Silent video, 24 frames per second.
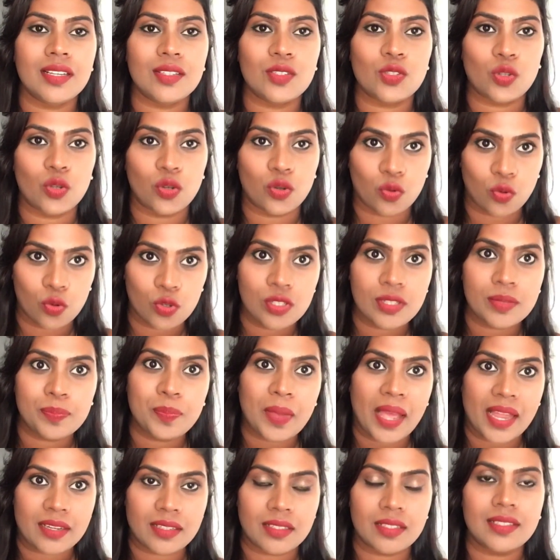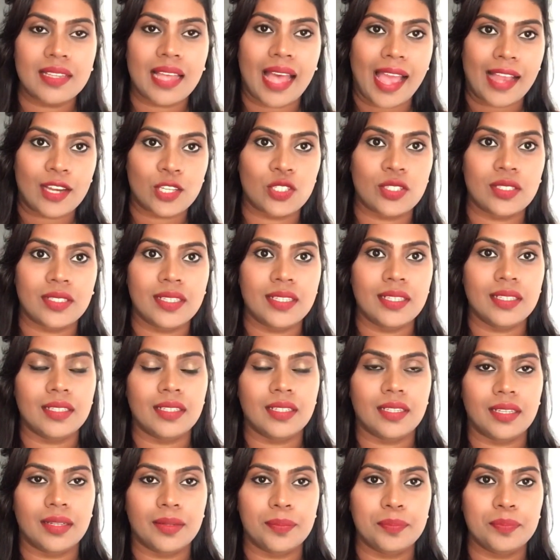So rose petals actually
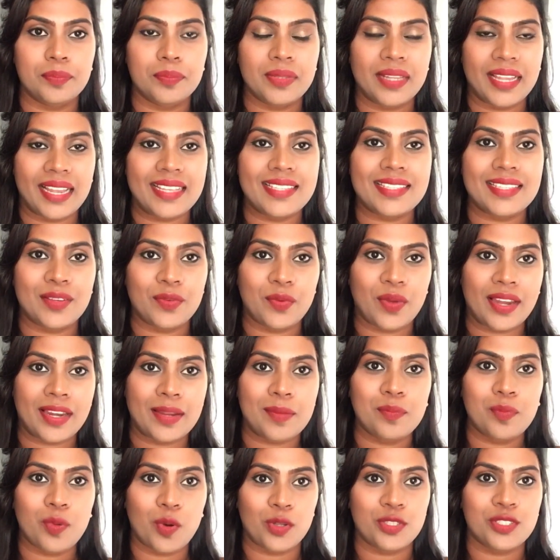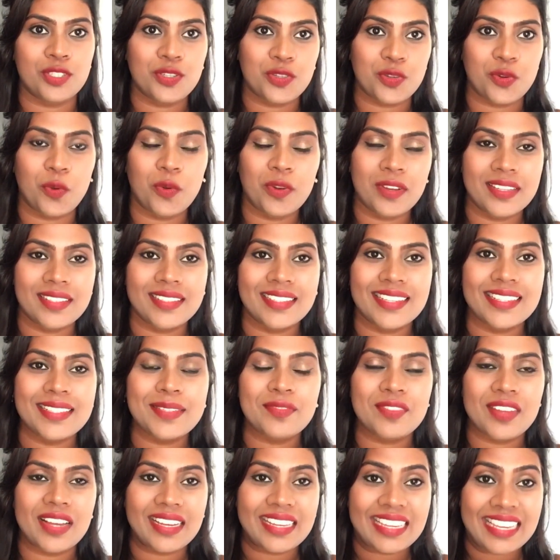plays a very important role in
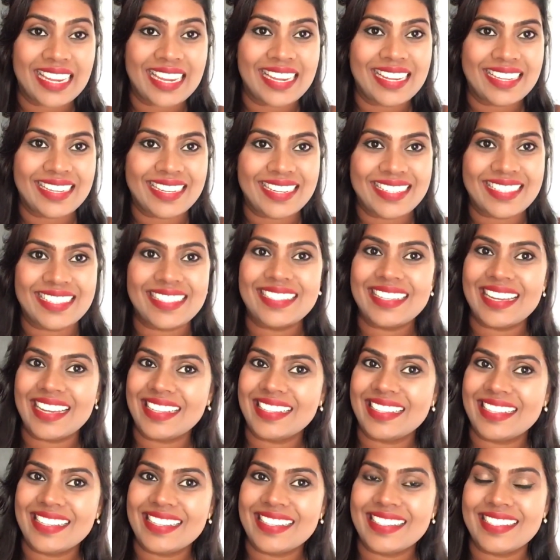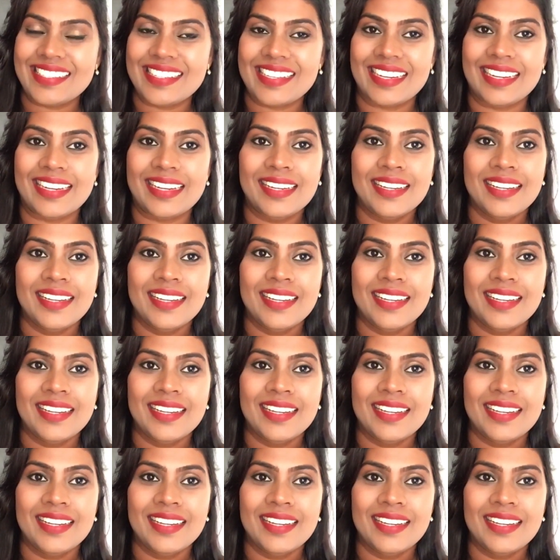this, a key ingredient in this